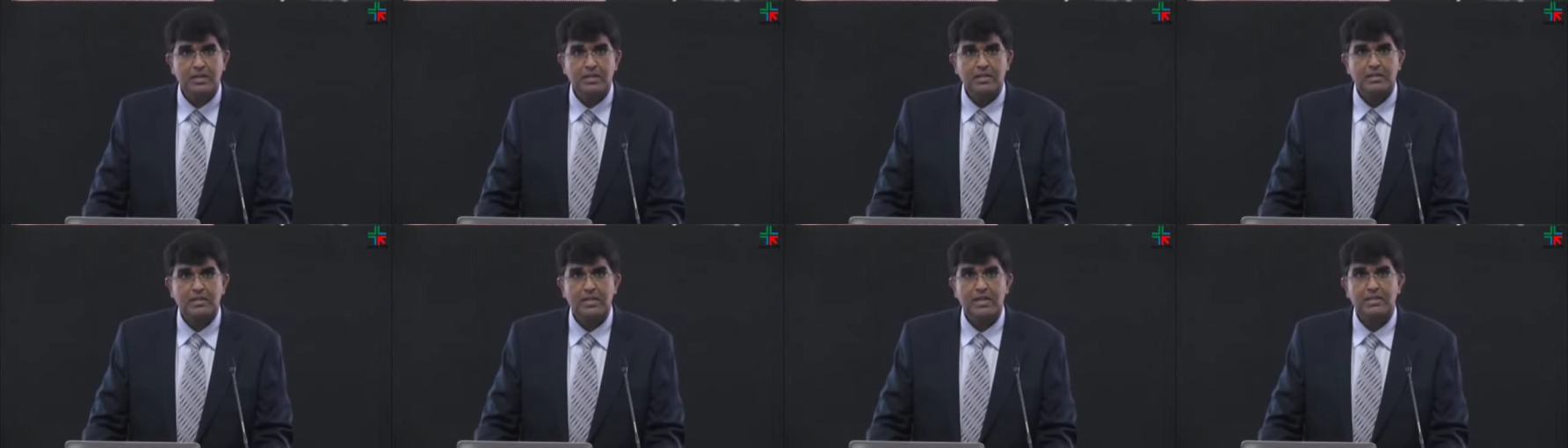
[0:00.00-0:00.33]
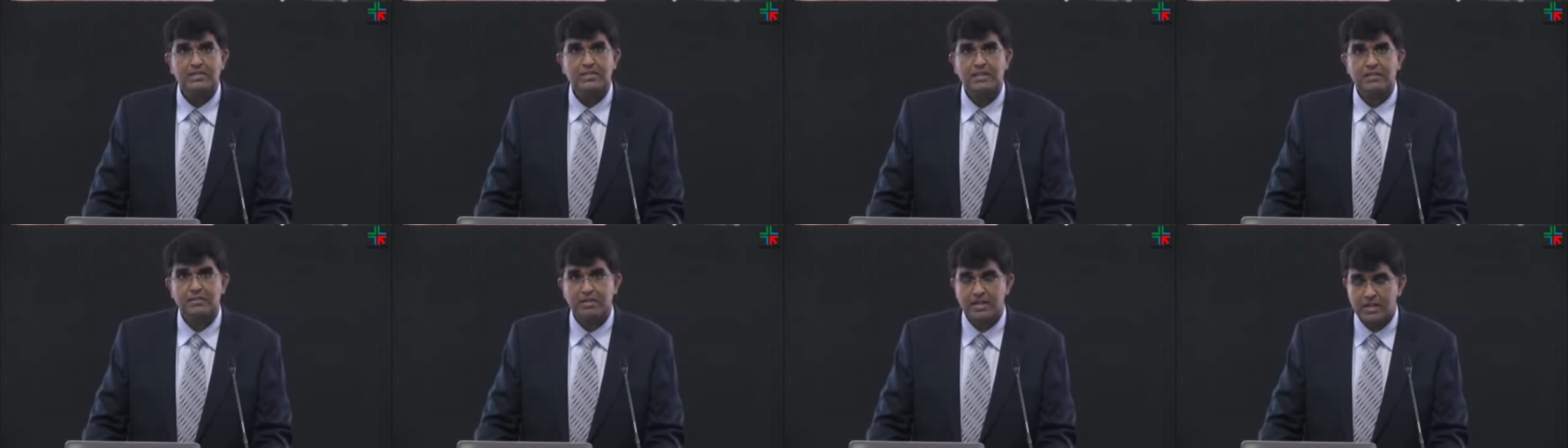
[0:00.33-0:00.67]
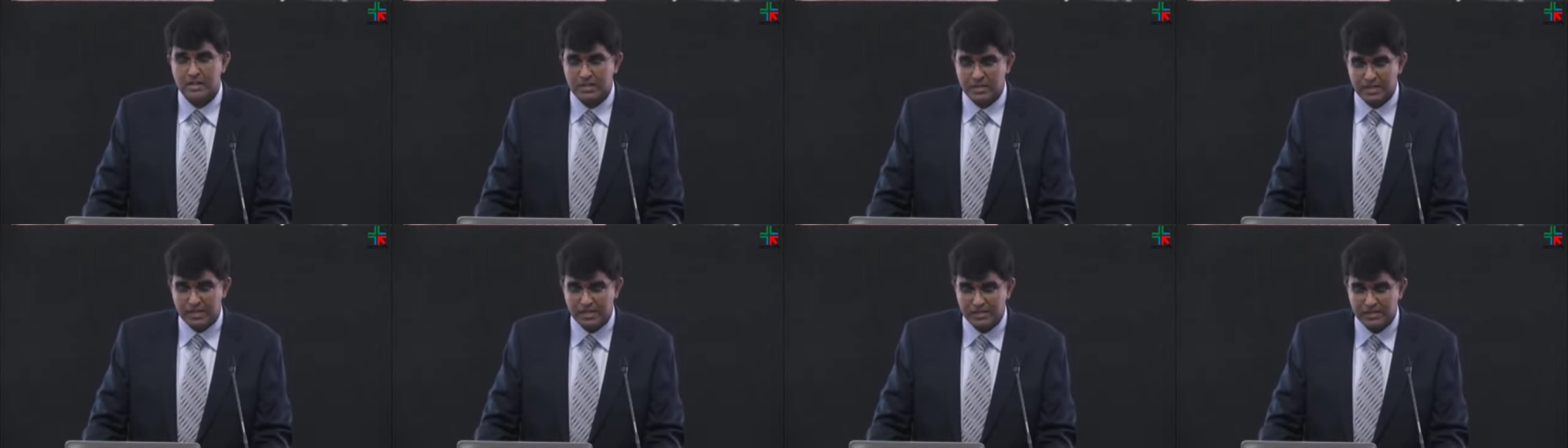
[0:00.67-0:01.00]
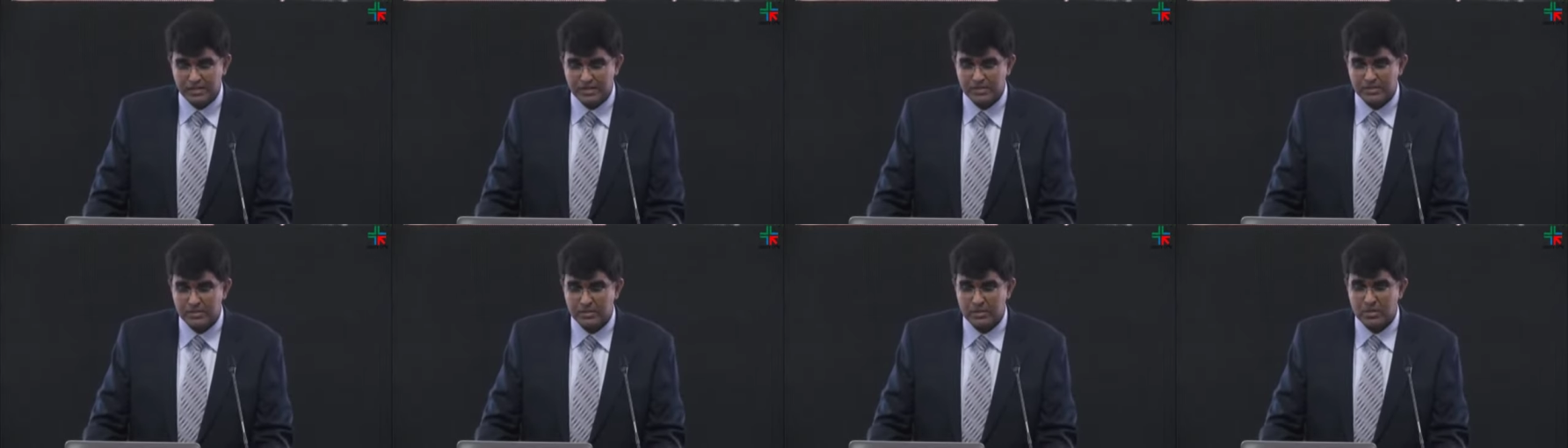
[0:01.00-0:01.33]
there are several
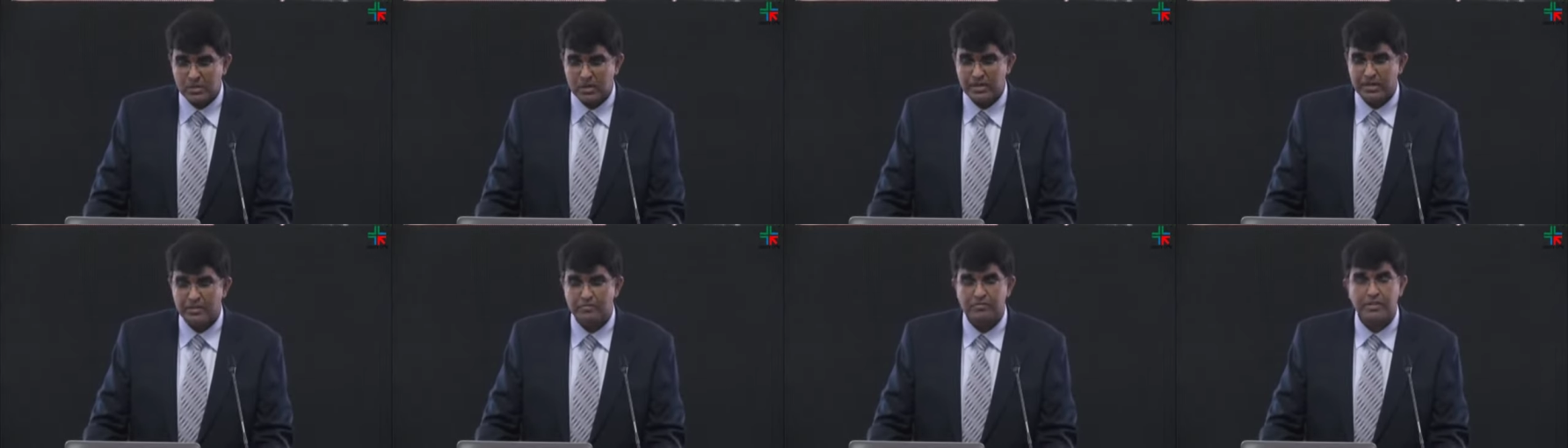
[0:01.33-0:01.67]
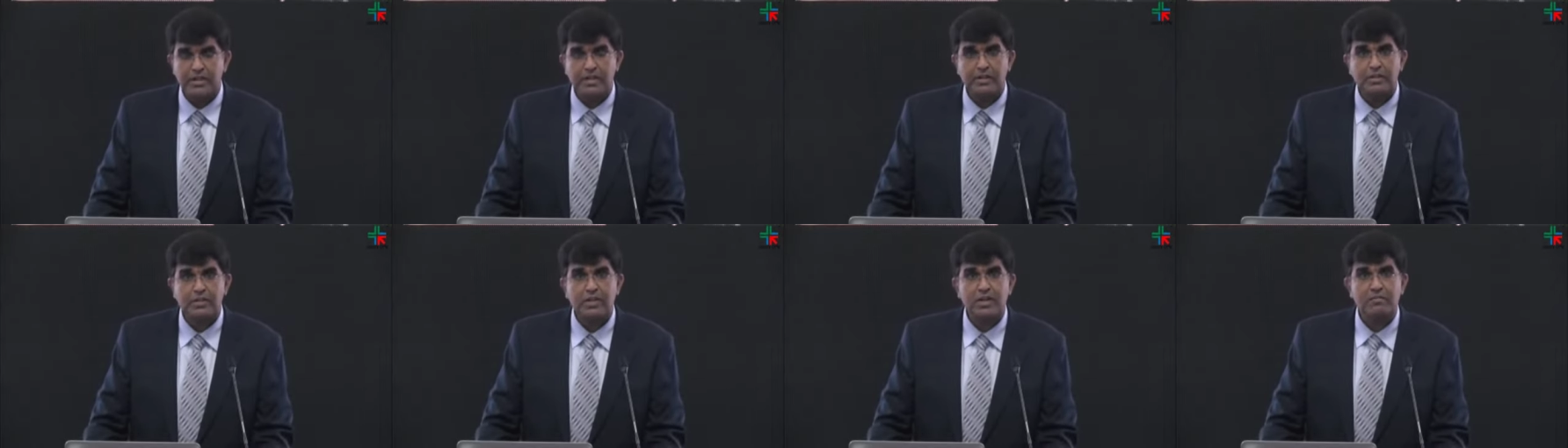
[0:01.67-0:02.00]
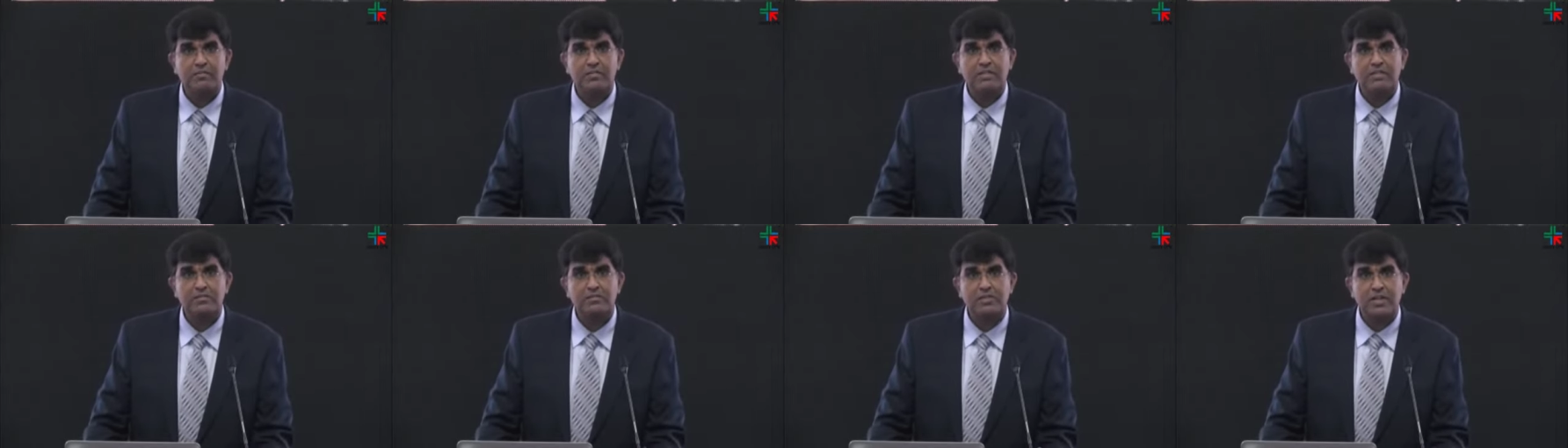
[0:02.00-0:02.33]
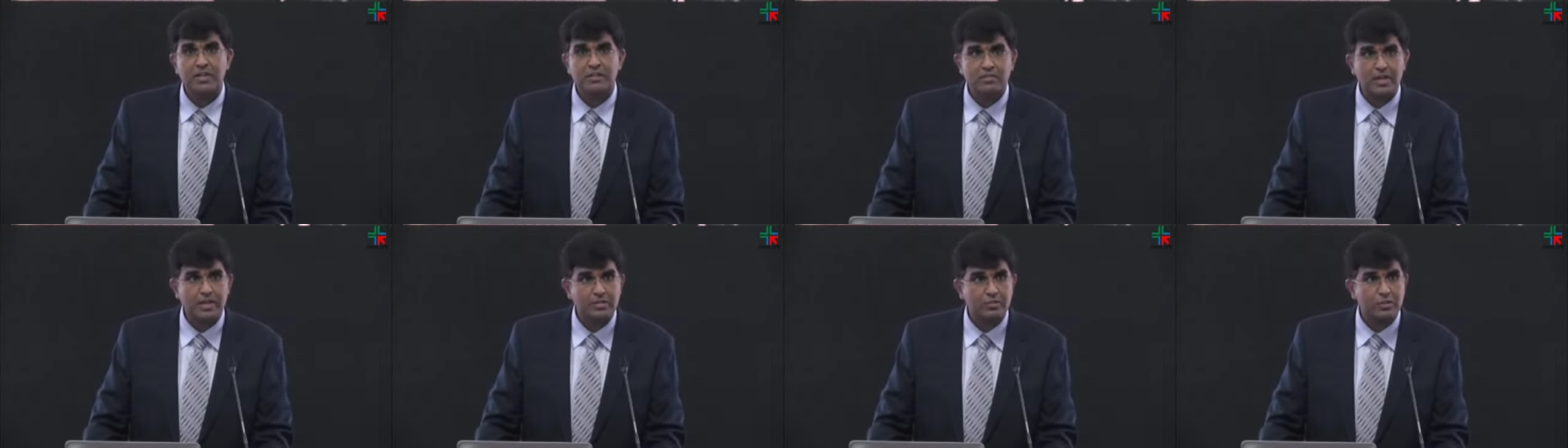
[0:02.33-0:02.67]
cases recorded where you have severe
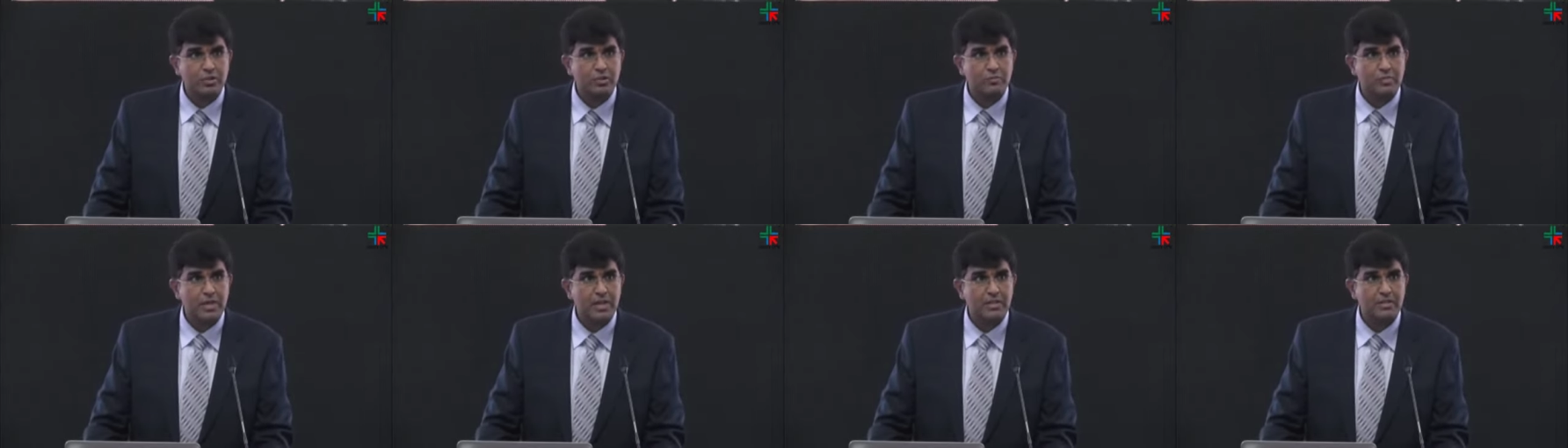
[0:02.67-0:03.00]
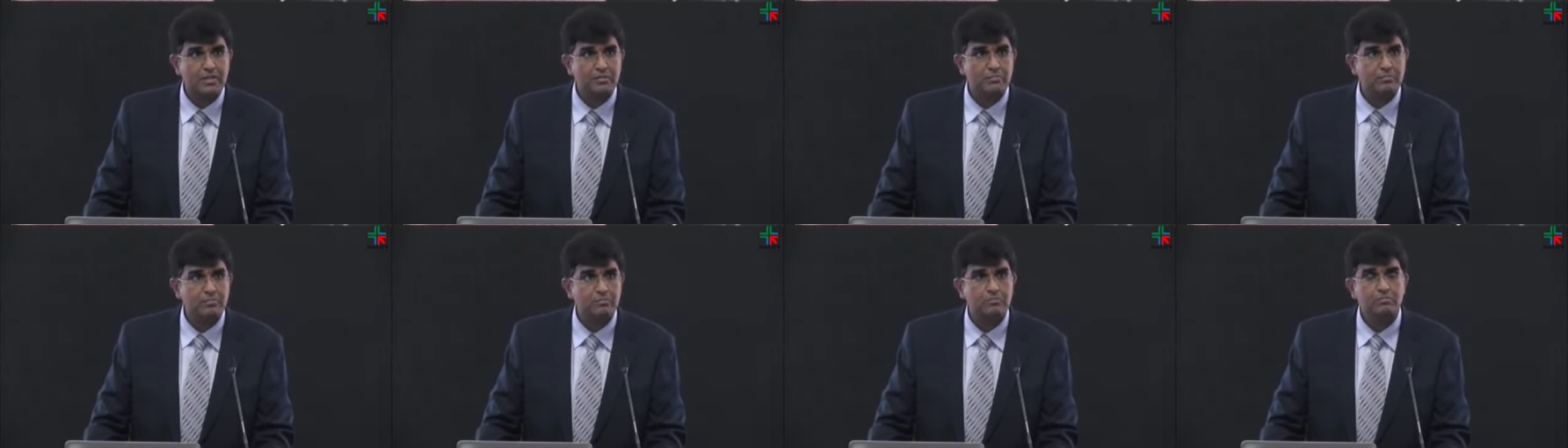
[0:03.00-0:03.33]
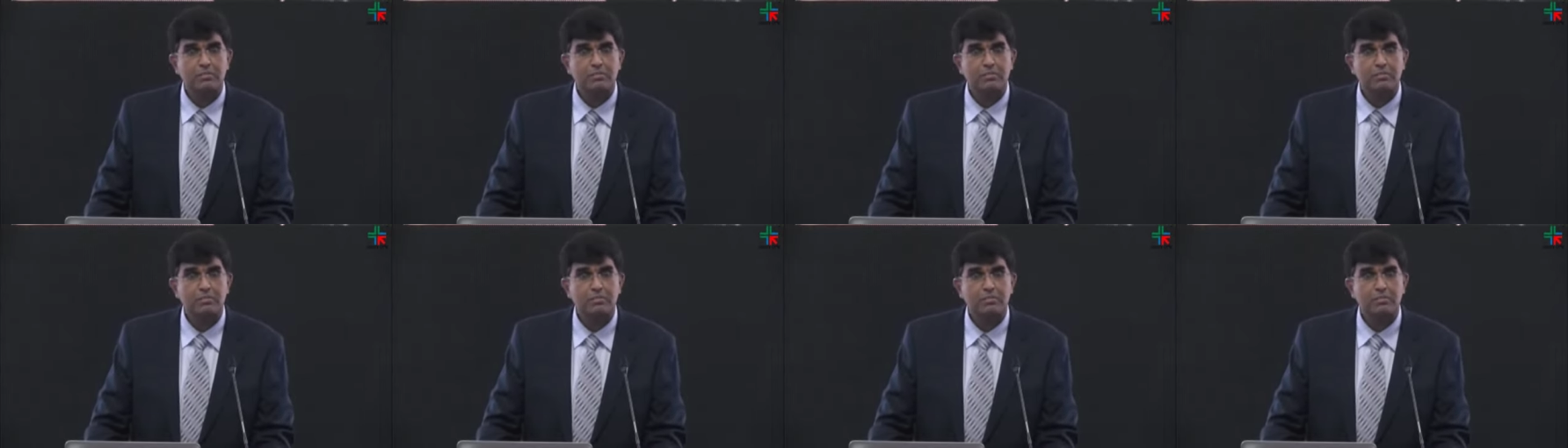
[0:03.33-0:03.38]
vasospasm,